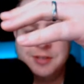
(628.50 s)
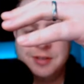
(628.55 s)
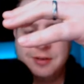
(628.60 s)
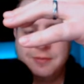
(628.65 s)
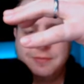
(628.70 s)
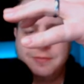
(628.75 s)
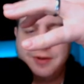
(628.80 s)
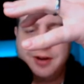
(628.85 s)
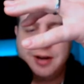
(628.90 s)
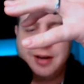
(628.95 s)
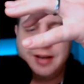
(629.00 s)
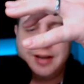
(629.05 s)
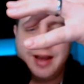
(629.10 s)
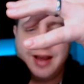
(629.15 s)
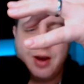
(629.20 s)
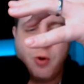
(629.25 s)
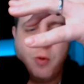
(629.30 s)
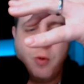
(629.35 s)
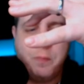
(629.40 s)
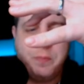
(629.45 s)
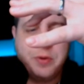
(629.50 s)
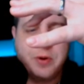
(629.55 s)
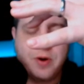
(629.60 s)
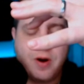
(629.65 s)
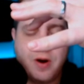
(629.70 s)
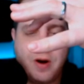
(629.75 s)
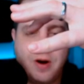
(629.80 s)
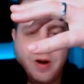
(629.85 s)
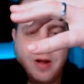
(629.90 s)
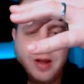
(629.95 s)
a little foggy. Hope you're
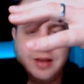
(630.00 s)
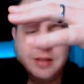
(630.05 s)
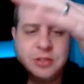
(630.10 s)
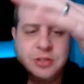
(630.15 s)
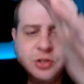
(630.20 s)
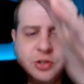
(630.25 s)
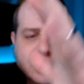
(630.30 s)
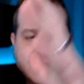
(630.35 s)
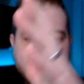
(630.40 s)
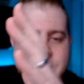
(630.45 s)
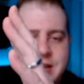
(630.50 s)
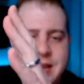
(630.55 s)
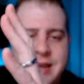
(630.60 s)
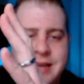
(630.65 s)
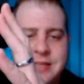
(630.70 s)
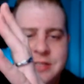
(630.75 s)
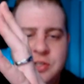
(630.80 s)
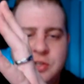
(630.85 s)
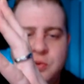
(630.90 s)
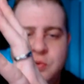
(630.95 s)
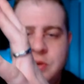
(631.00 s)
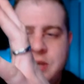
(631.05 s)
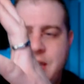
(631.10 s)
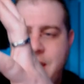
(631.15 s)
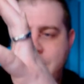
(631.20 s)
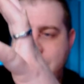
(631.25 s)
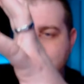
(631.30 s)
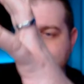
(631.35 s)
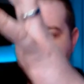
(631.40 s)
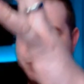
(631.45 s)
all as good as you
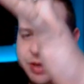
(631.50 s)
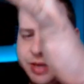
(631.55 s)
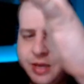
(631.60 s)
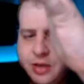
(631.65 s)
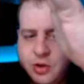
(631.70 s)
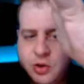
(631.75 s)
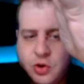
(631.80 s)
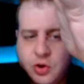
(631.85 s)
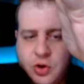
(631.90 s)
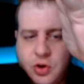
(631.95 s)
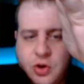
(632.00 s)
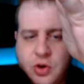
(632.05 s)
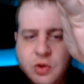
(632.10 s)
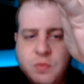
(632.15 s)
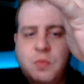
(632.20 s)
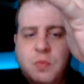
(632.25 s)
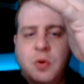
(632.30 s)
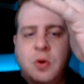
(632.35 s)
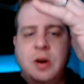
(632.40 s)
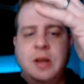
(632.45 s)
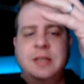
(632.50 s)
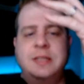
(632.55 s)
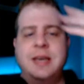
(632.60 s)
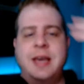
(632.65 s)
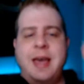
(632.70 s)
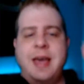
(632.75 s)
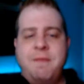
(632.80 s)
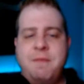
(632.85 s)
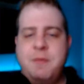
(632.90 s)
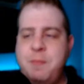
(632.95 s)
can be. Good morning
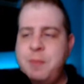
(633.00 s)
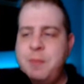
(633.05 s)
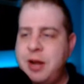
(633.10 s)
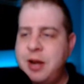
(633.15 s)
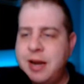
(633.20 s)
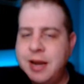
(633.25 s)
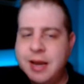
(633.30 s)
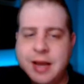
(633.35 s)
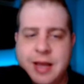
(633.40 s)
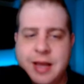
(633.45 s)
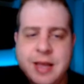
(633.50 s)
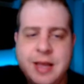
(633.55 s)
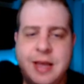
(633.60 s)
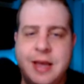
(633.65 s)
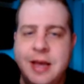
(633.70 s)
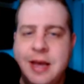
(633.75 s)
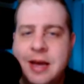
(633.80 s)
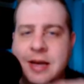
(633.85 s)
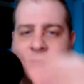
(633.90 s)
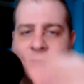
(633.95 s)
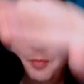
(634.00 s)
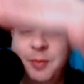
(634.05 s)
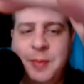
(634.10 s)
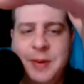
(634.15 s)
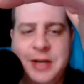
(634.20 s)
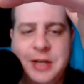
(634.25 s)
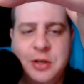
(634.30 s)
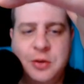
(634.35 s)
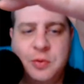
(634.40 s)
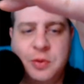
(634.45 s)
to everybody. How's
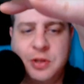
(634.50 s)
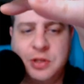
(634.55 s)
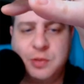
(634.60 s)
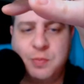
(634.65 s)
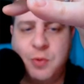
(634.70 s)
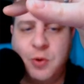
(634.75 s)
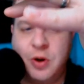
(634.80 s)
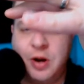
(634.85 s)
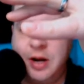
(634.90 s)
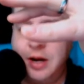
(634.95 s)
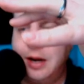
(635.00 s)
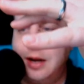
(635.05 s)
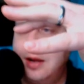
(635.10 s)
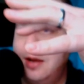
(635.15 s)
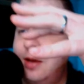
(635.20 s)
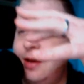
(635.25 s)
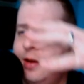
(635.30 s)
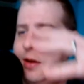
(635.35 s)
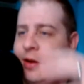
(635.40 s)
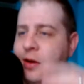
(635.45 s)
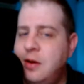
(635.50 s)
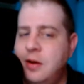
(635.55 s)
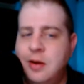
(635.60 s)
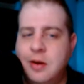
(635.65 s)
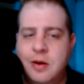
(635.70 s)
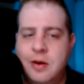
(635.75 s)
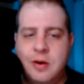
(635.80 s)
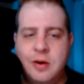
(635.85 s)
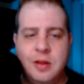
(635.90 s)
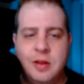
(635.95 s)
everybody doing this morning?
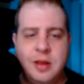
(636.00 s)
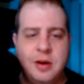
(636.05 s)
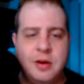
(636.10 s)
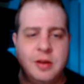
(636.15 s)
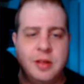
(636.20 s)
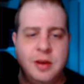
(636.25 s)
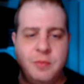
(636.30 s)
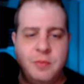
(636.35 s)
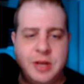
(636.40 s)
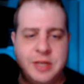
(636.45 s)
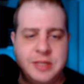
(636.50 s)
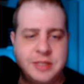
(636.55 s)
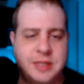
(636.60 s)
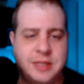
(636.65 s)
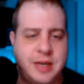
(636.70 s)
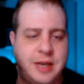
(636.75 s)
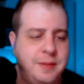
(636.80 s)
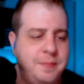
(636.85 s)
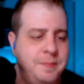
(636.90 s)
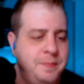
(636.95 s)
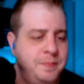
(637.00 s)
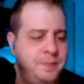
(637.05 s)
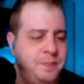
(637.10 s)
Early Wednesday.